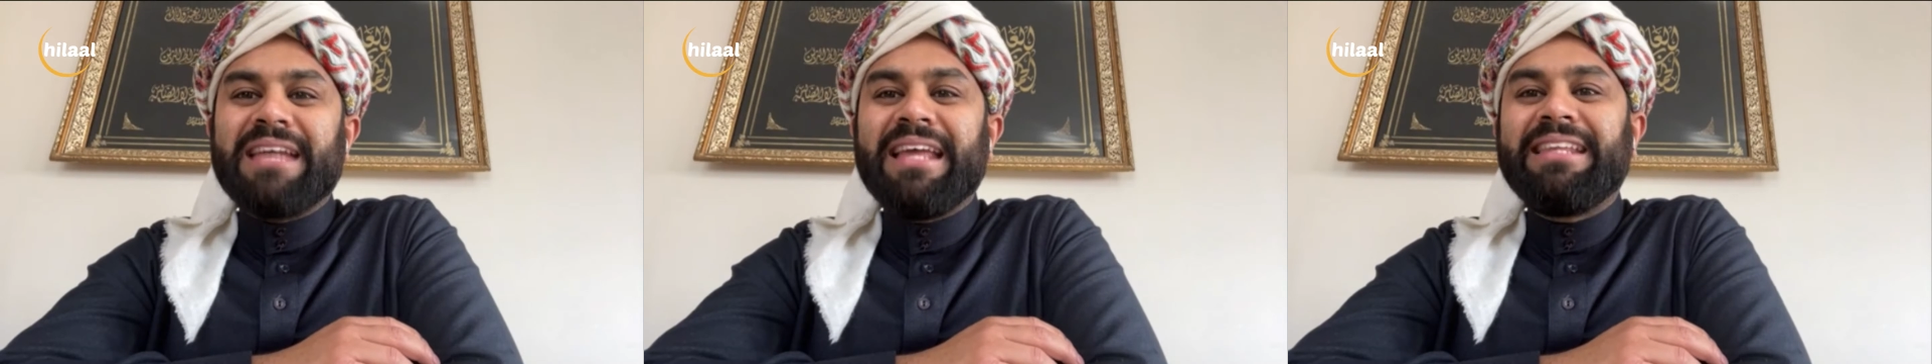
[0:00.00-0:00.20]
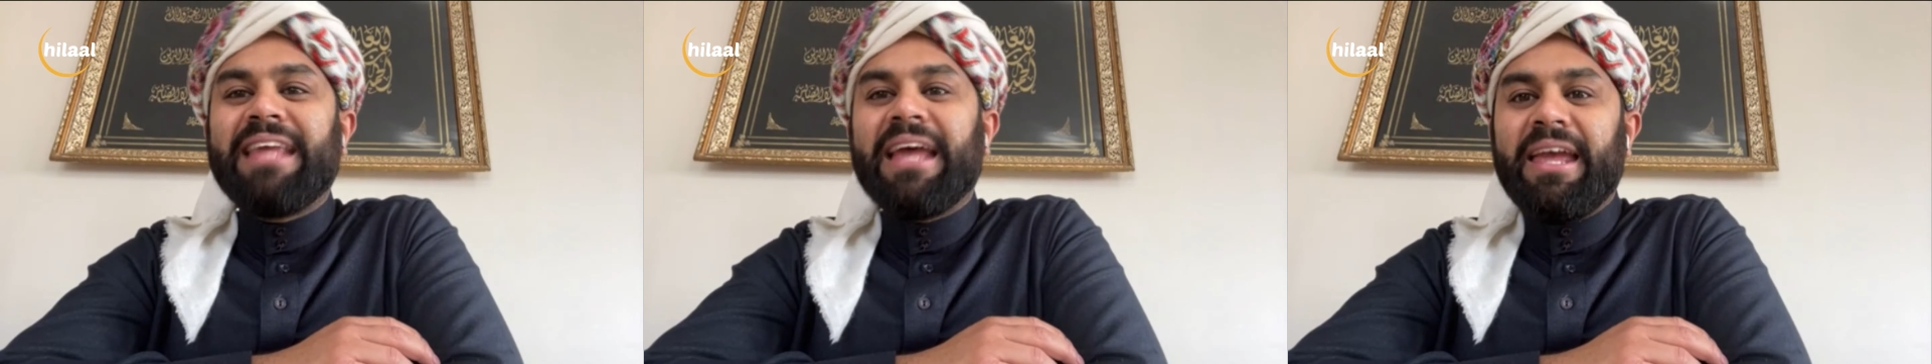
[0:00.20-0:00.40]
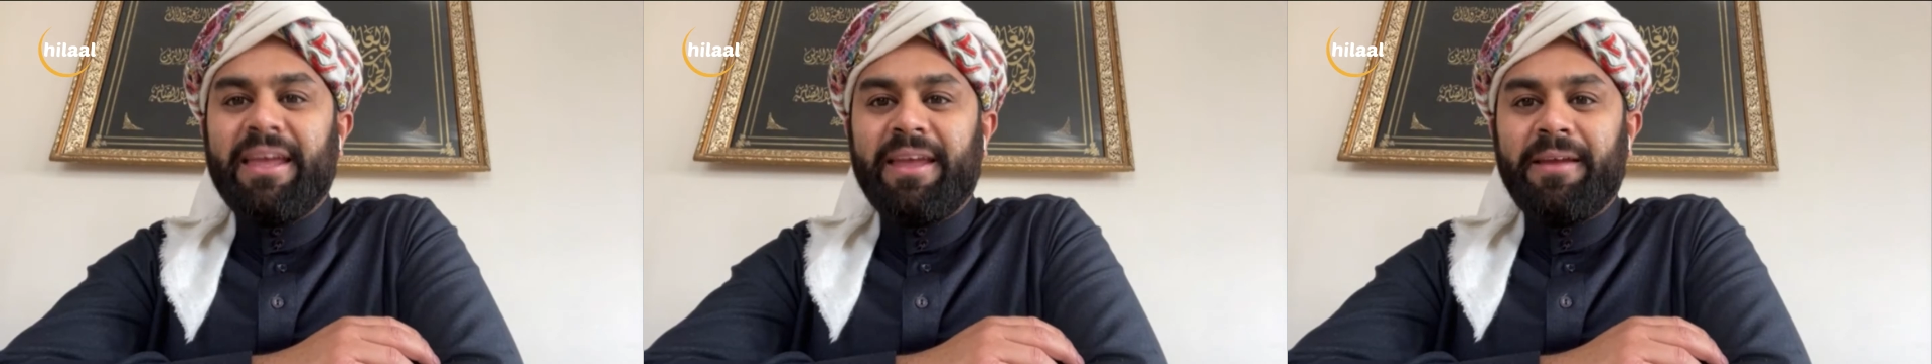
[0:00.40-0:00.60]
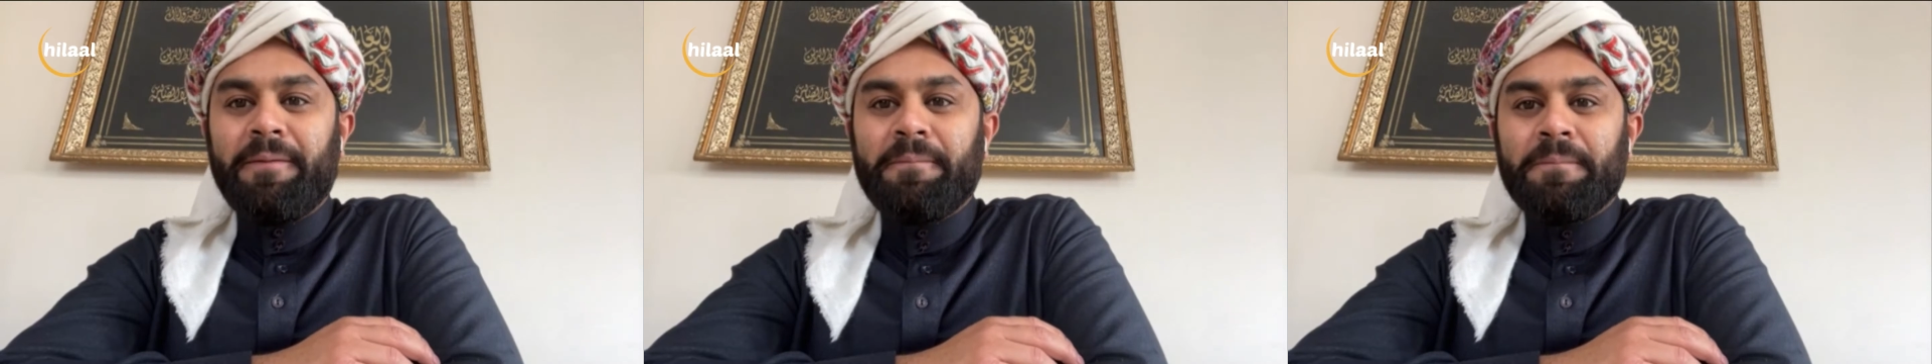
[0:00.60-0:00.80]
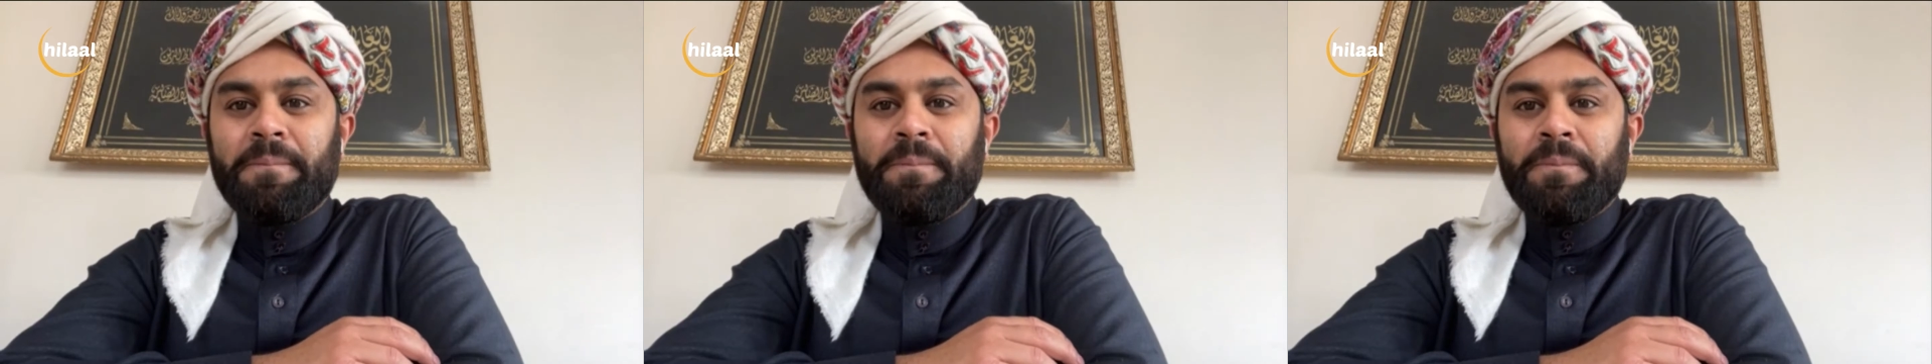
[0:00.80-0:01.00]
a day,
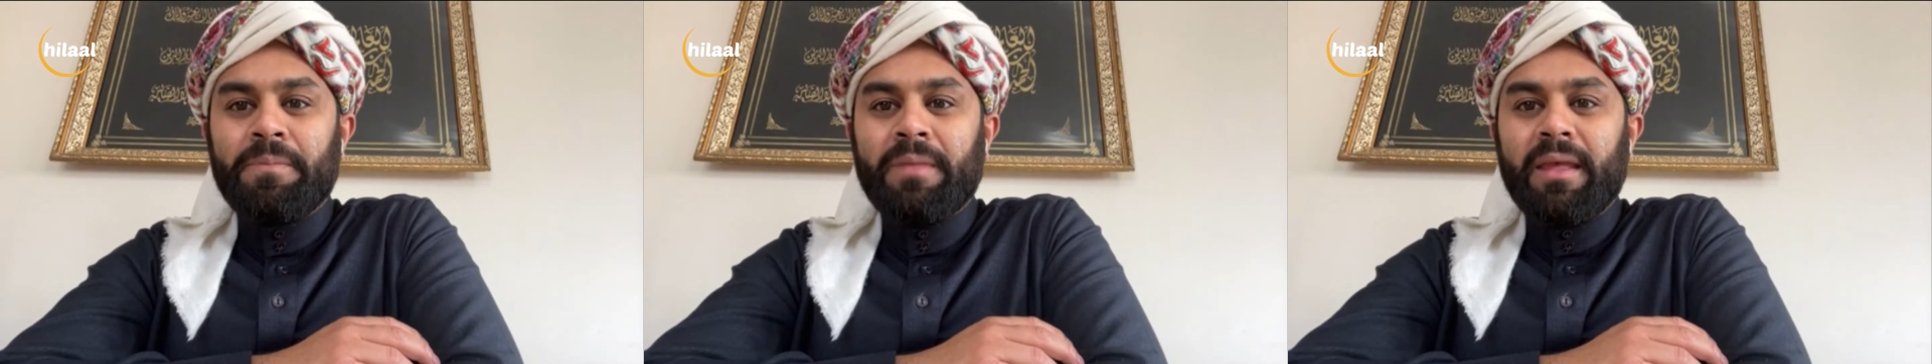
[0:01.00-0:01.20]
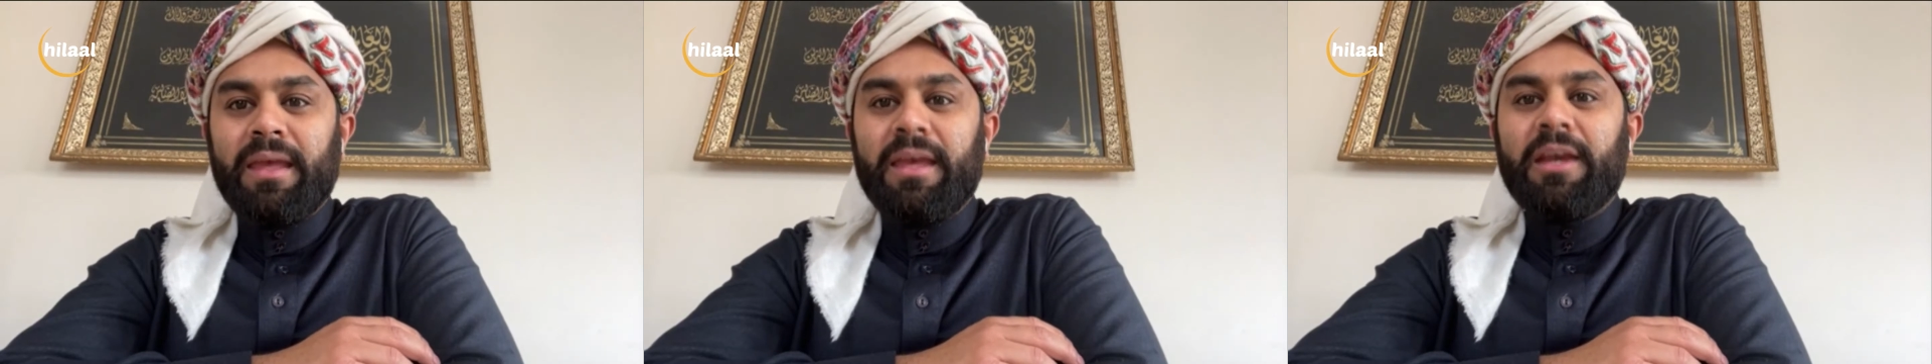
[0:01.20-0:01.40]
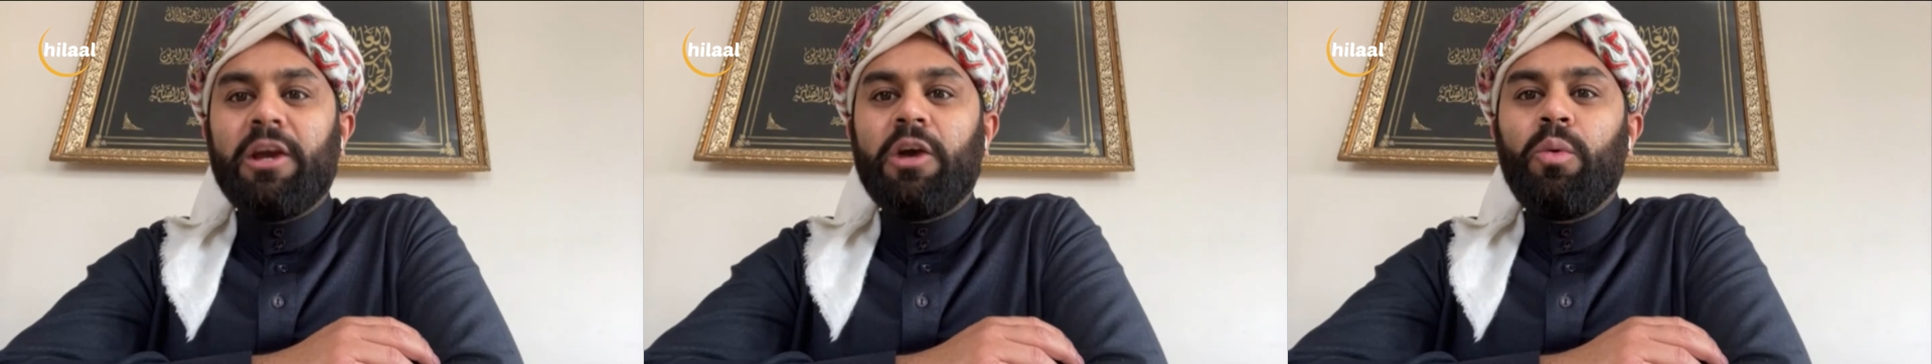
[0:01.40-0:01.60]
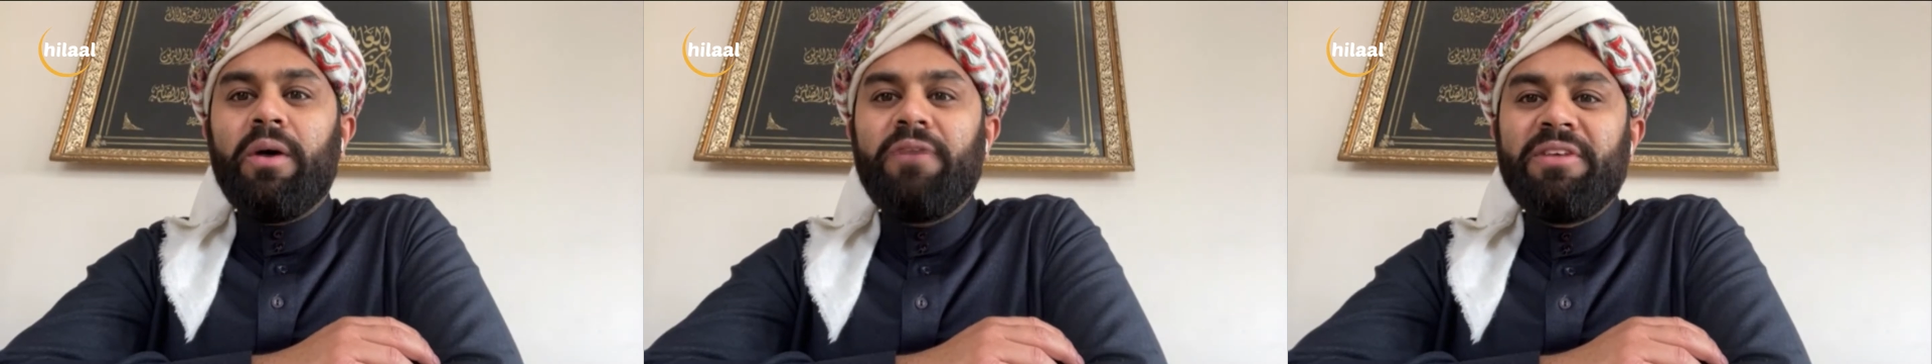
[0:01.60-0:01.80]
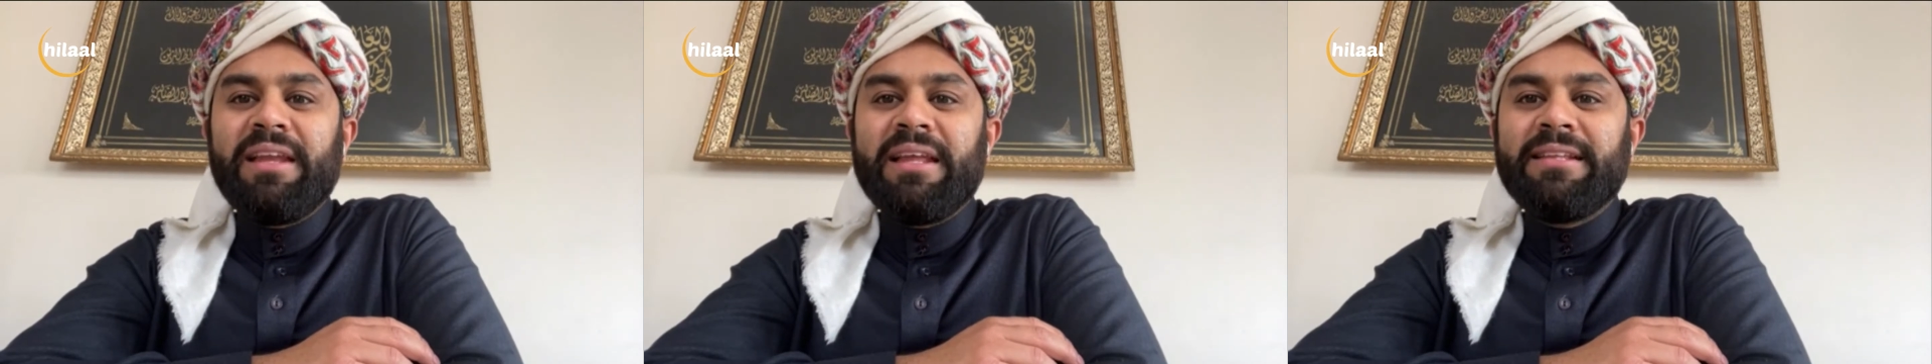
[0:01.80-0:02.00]

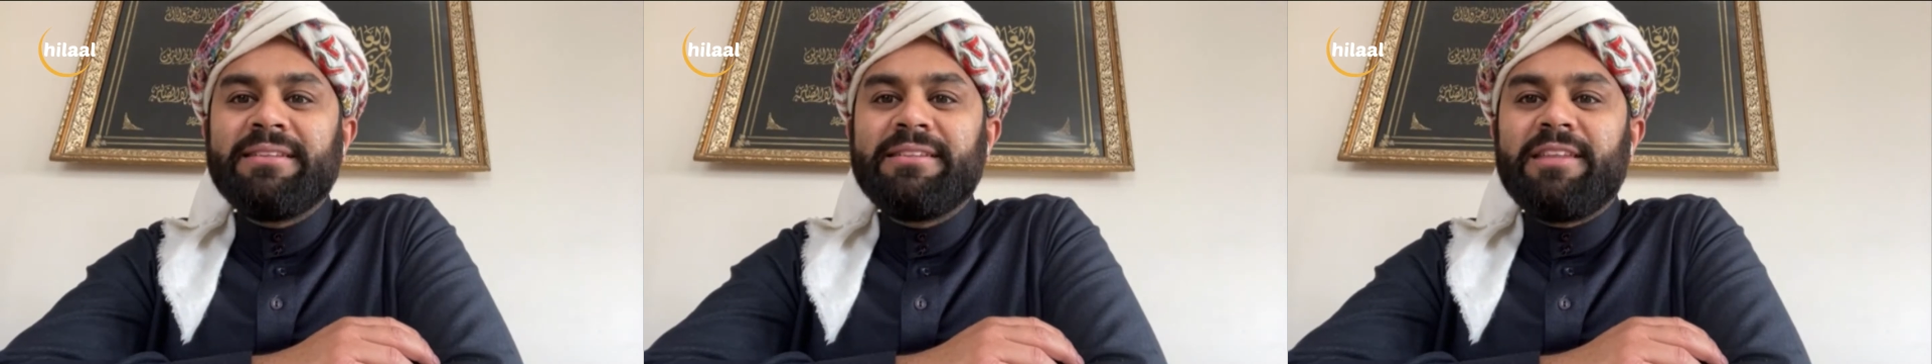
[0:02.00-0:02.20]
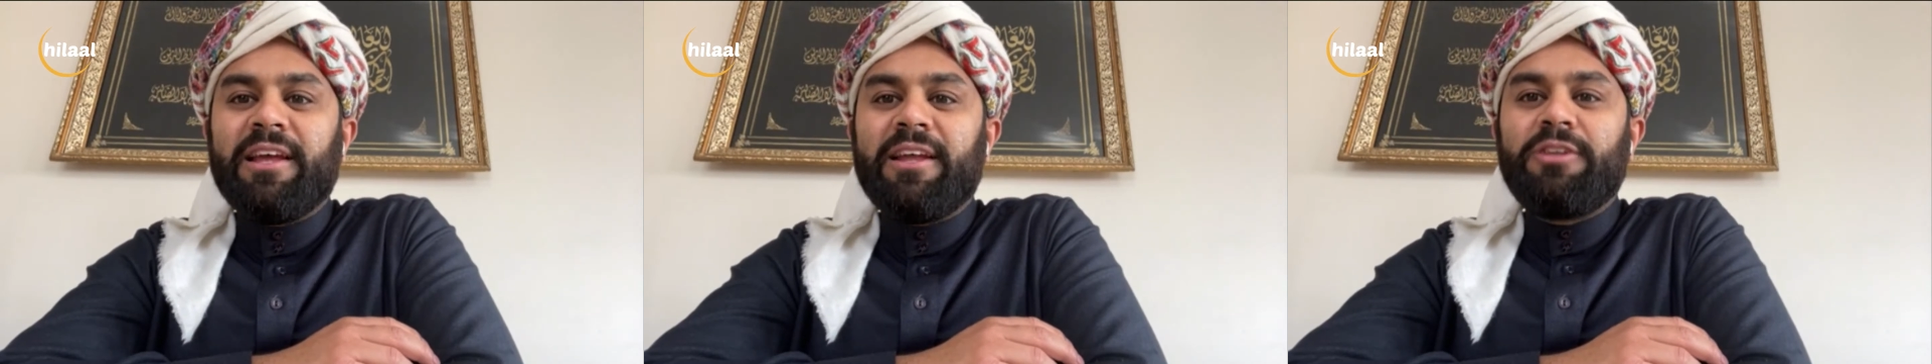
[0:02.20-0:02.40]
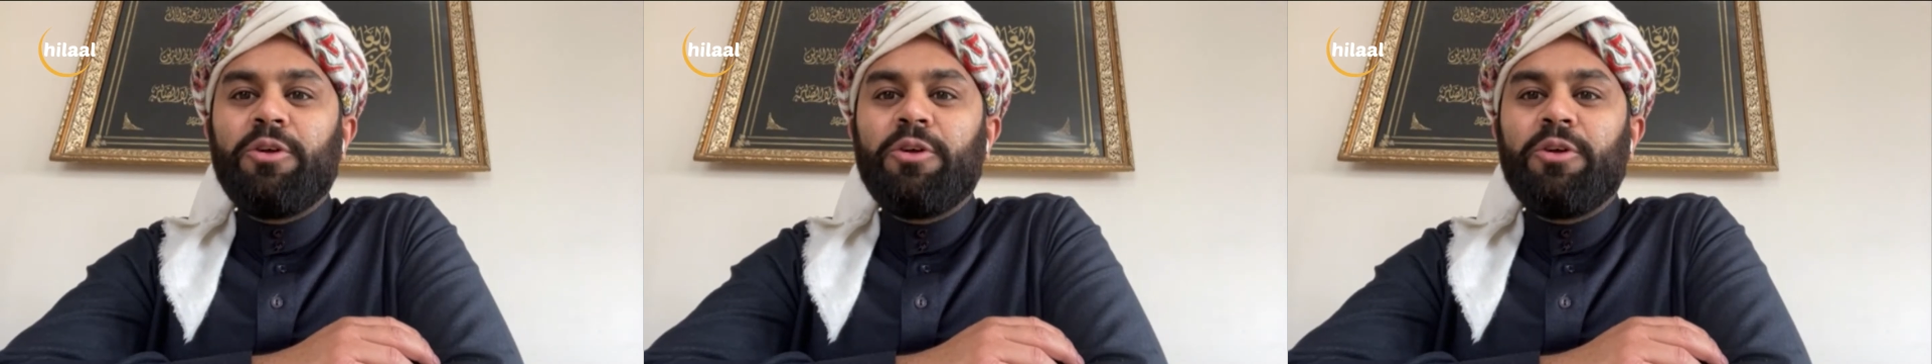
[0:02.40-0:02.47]
equivalent